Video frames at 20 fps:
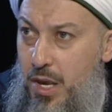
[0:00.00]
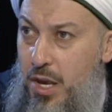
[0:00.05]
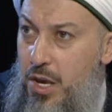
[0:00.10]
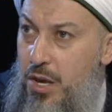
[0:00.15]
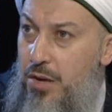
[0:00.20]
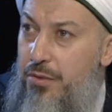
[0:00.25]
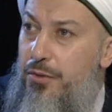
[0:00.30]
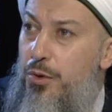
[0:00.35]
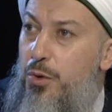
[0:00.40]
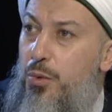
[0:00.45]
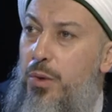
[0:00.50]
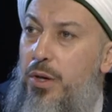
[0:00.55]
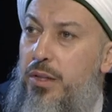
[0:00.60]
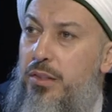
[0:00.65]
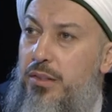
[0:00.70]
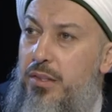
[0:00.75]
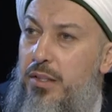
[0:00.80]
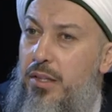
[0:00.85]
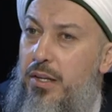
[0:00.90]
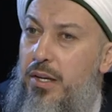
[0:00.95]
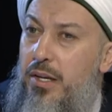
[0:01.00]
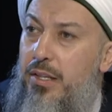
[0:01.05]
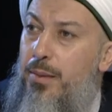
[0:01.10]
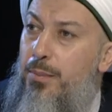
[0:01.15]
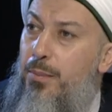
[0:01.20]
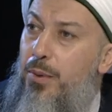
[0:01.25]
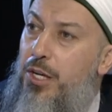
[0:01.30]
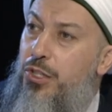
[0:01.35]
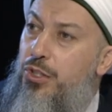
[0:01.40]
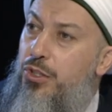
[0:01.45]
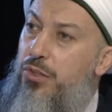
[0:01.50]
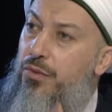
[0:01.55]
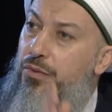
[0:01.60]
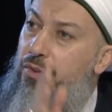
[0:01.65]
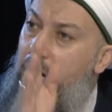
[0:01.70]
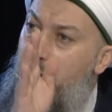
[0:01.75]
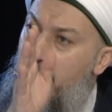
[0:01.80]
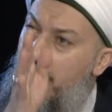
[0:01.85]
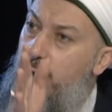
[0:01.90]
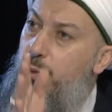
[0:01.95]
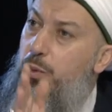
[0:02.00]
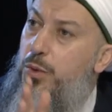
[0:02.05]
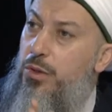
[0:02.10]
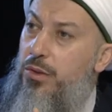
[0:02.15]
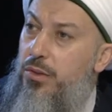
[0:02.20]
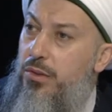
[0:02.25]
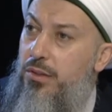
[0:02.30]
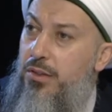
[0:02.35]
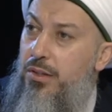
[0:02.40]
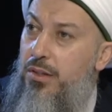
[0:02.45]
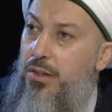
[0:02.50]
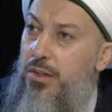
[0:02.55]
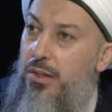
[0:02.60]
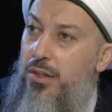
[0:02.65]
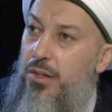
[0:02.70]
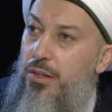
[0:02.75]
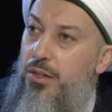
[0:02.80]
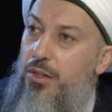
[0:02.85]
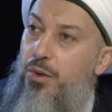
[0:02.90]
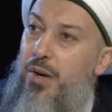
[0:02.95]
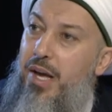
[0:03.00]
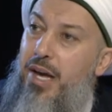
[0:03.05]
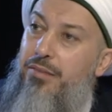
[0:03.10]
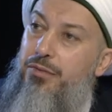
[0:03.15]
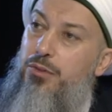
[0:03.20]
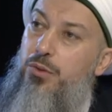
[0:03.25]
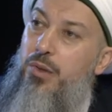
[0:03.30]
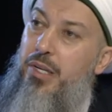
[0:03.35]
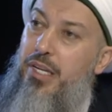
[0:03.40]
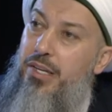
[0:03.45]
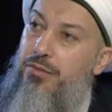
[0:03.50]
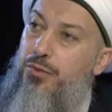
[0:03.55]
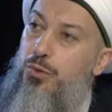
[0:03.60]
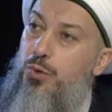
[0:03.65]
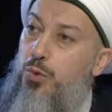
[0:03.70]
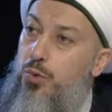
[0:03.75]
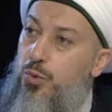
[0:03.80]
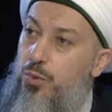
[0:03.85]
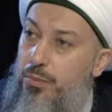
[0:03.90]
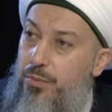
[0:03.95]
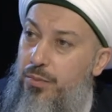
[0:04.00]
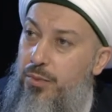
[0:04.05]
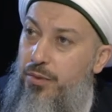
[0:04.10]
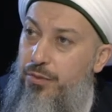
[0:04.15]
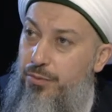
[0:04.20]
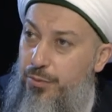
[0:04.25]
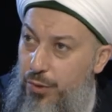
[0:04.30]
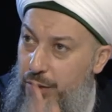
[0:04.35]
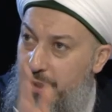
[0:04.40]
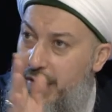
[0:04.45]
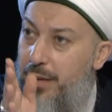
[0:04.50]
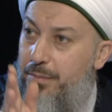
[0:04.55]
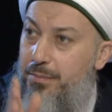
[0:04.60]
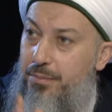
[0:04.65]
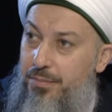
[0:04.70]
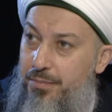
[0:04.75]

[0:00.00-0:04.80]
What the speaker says: If you want the pleasures of the other world, you have to leave room for them.